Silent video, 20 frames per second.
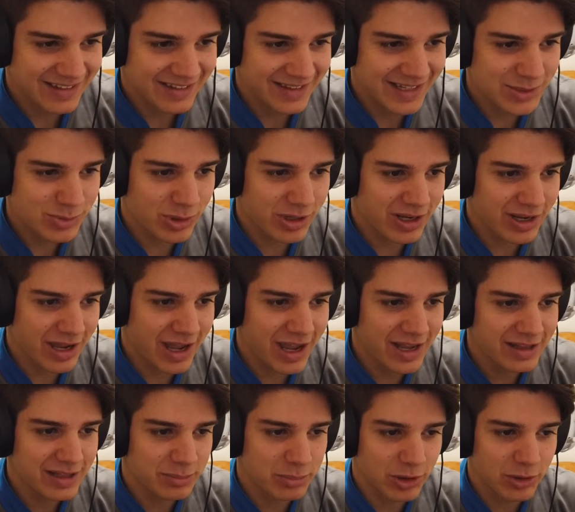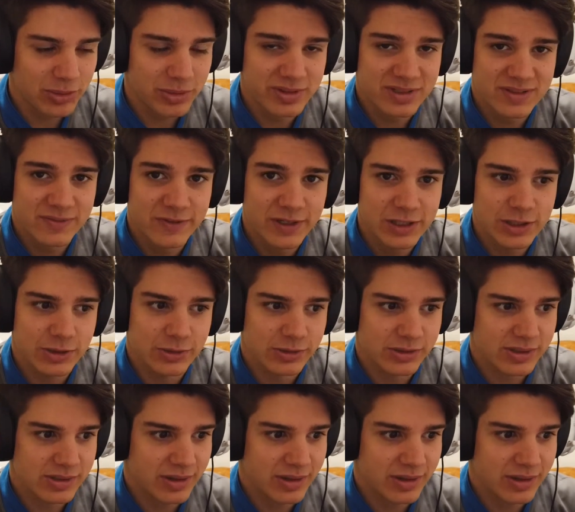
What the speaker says: That's what I hate about these videos.